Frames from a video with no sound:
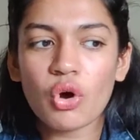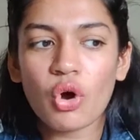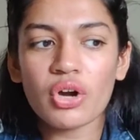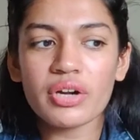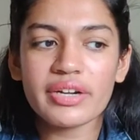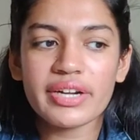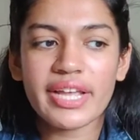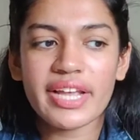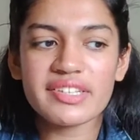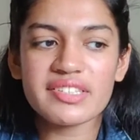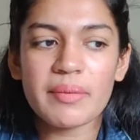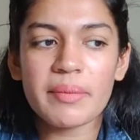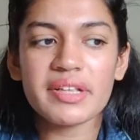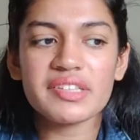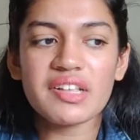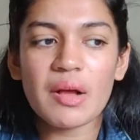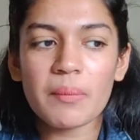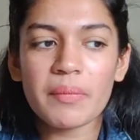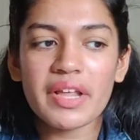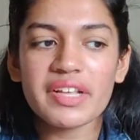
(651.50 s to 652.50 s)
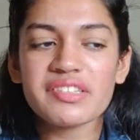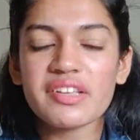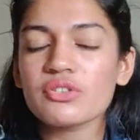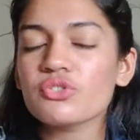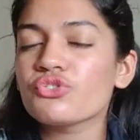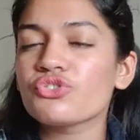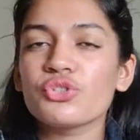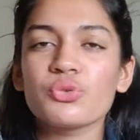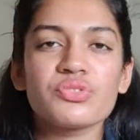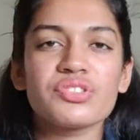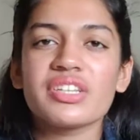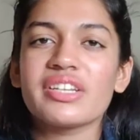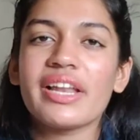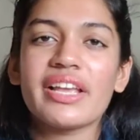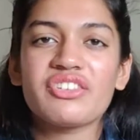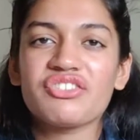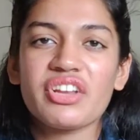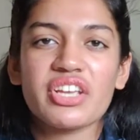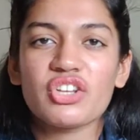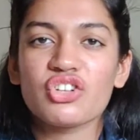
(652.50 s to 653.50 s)
on days. I mean, sometimes I just use it
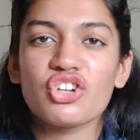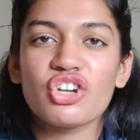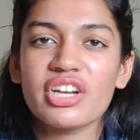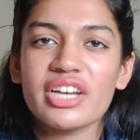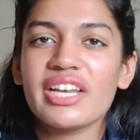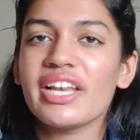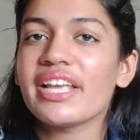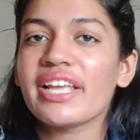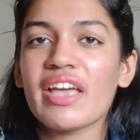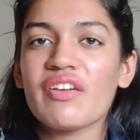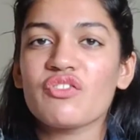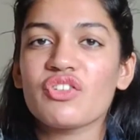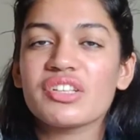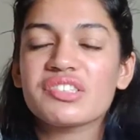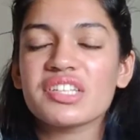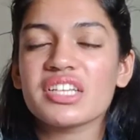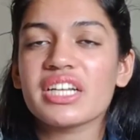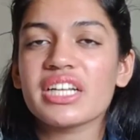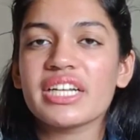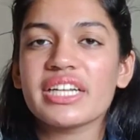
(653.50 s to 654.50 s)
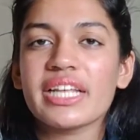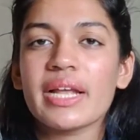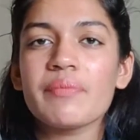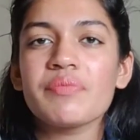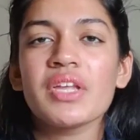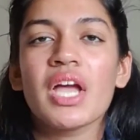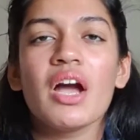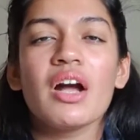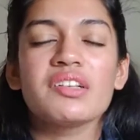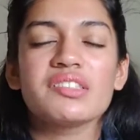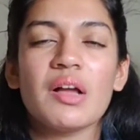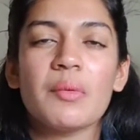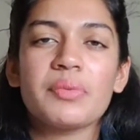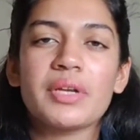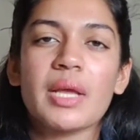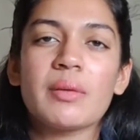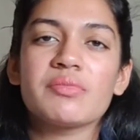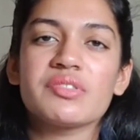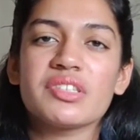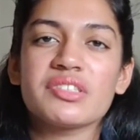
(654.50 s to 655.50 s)
like regularly, like every single day.
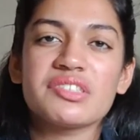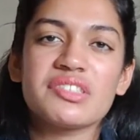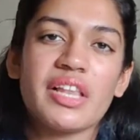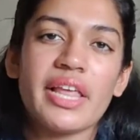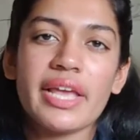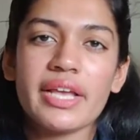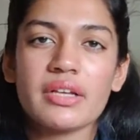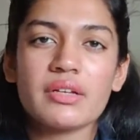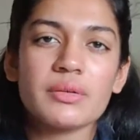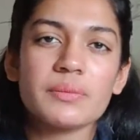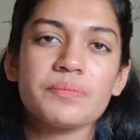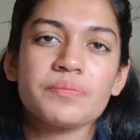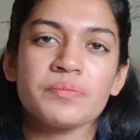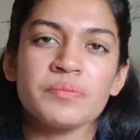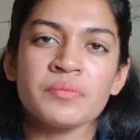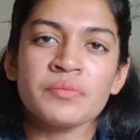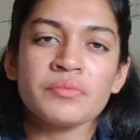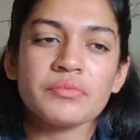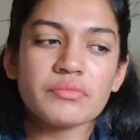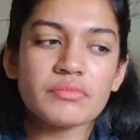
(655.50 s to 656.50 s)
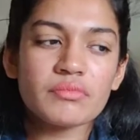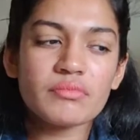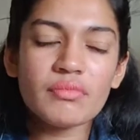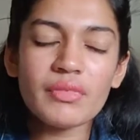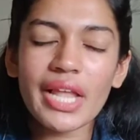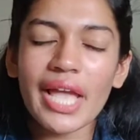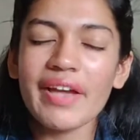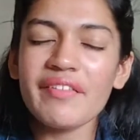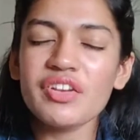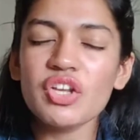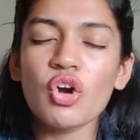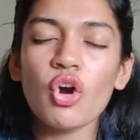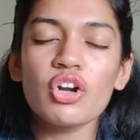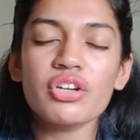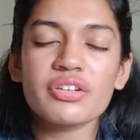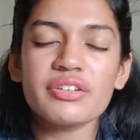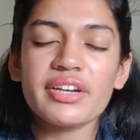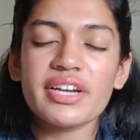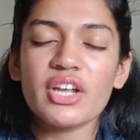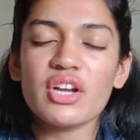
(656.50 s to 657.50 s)
Sometimes it's like every
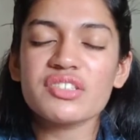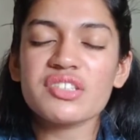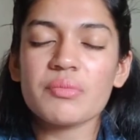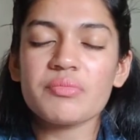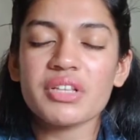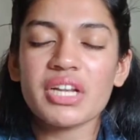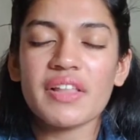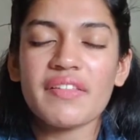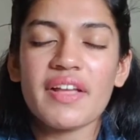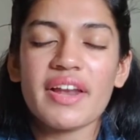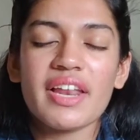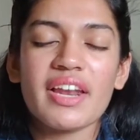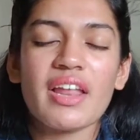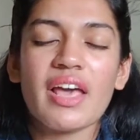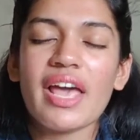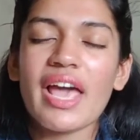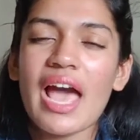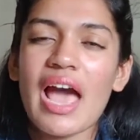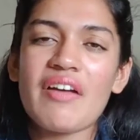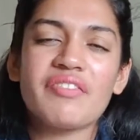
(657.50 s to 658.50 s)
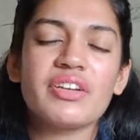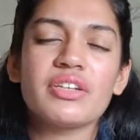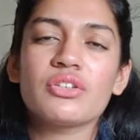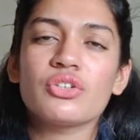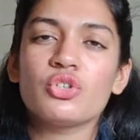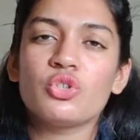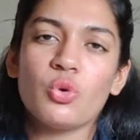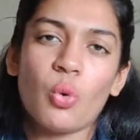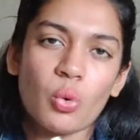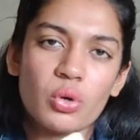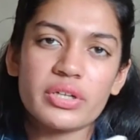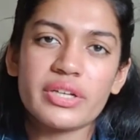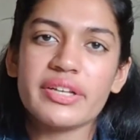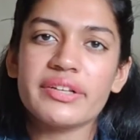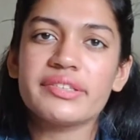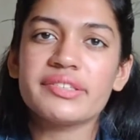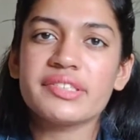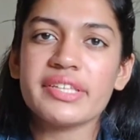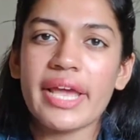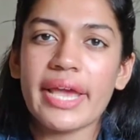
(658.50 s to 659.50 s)
alternate day or something like that, and I haven't
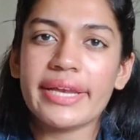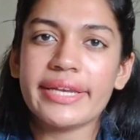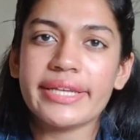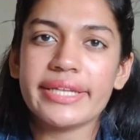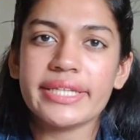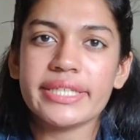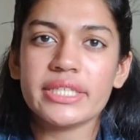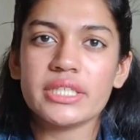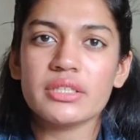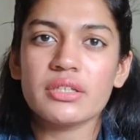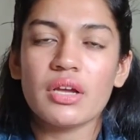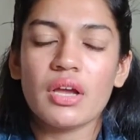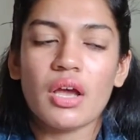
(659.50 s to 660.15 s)
noticed any